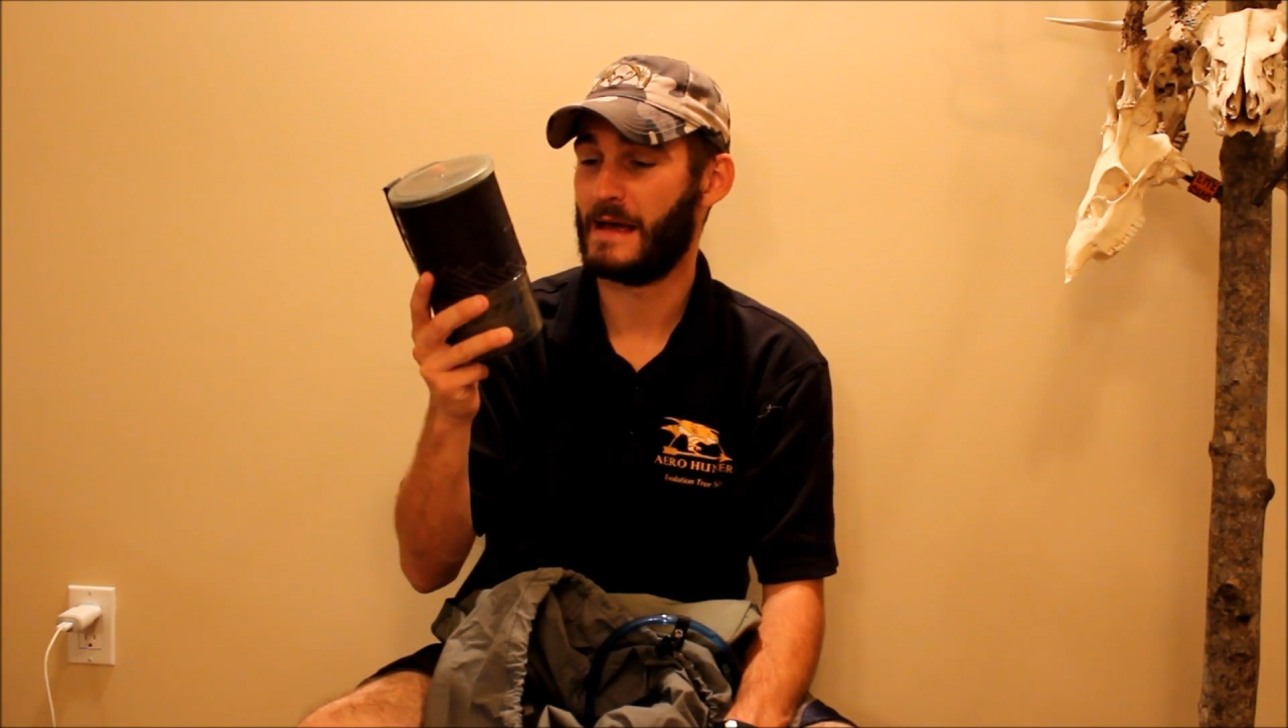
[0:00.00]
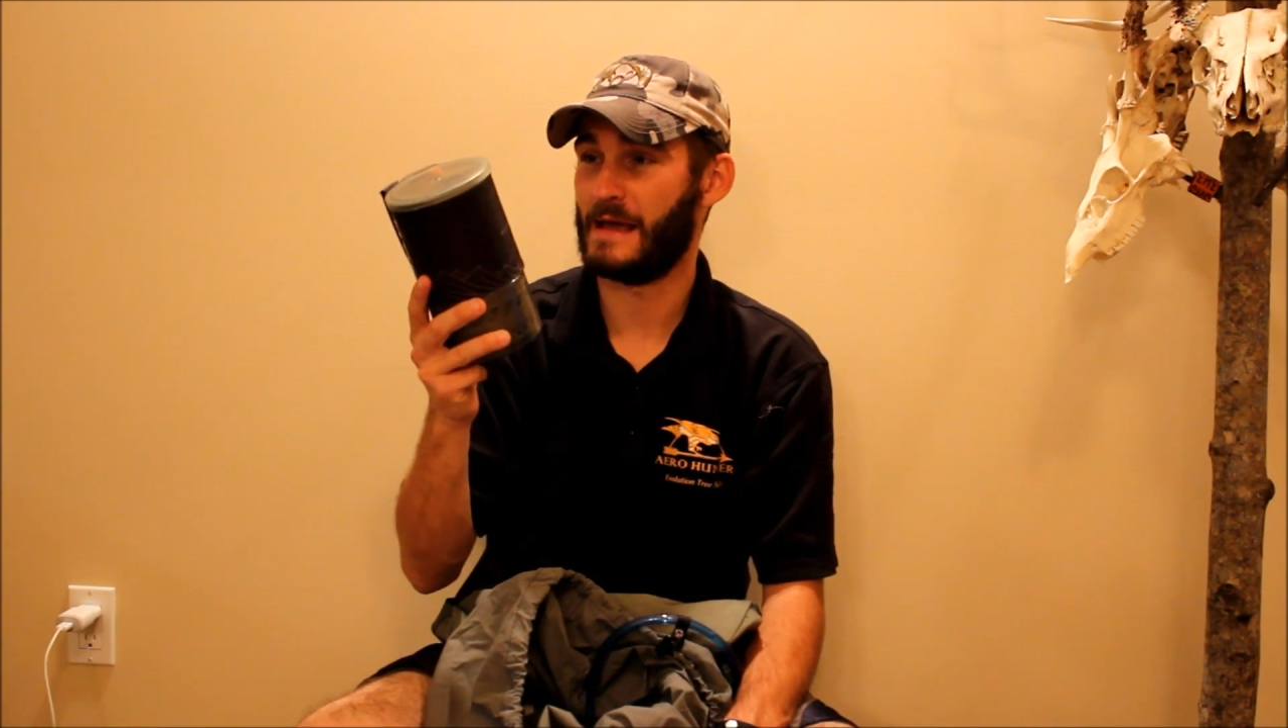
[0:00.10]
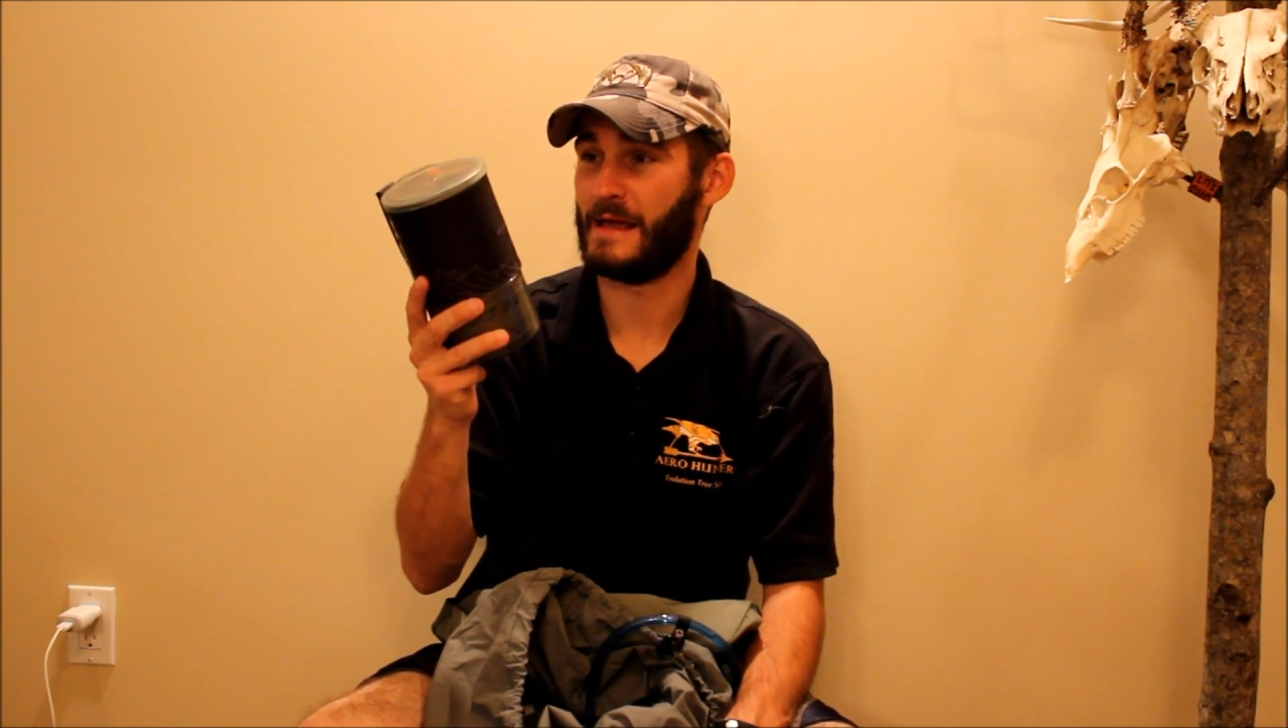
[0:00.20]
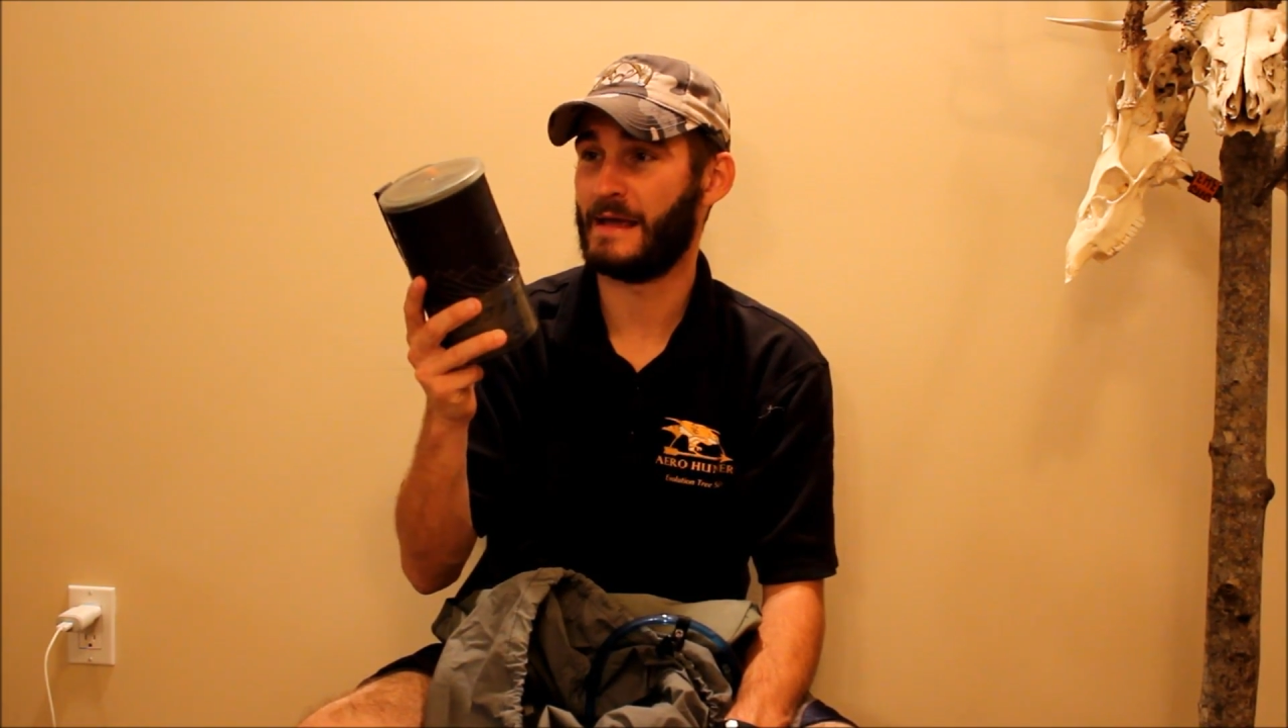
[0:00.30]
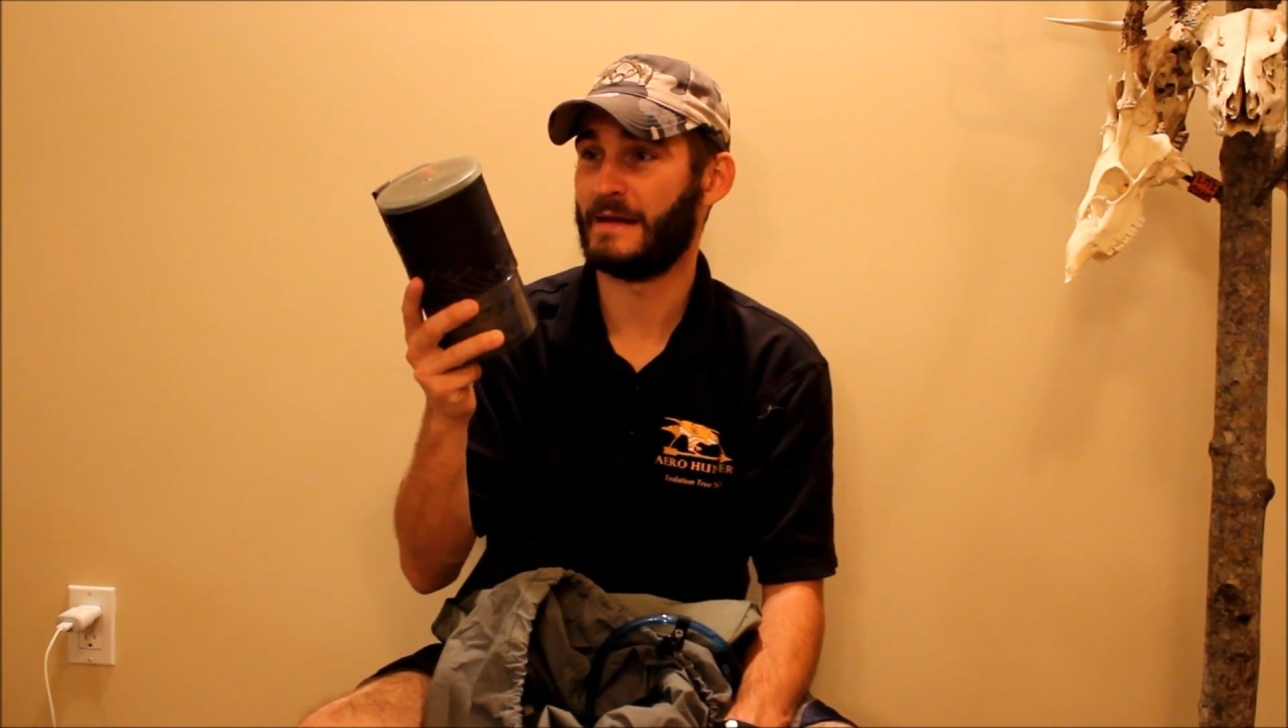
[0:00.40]

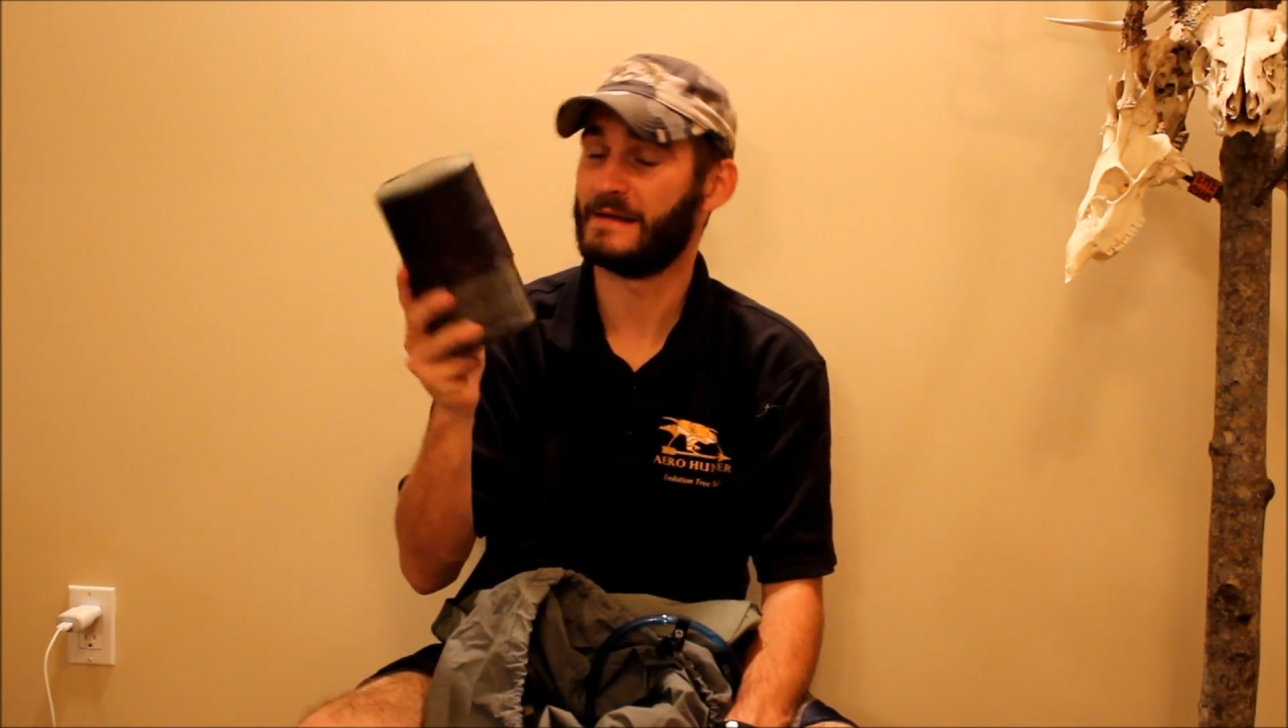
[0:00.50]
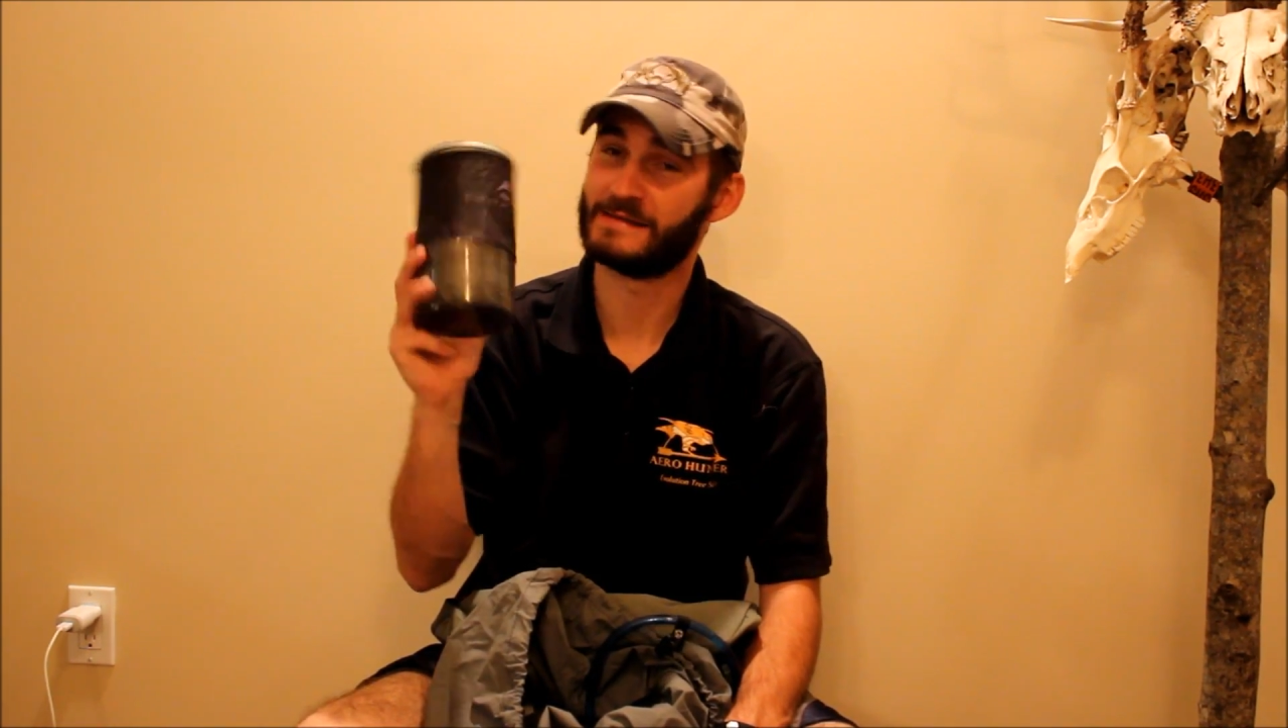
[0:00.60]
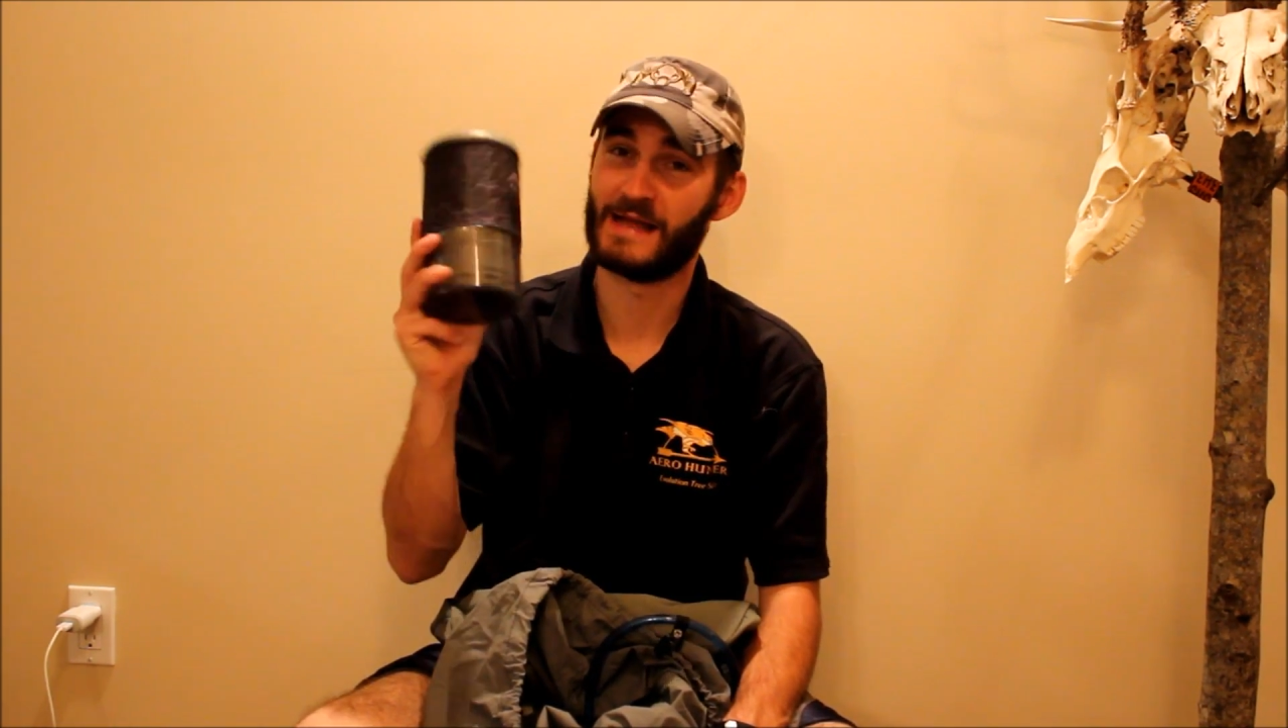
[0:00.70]
And it's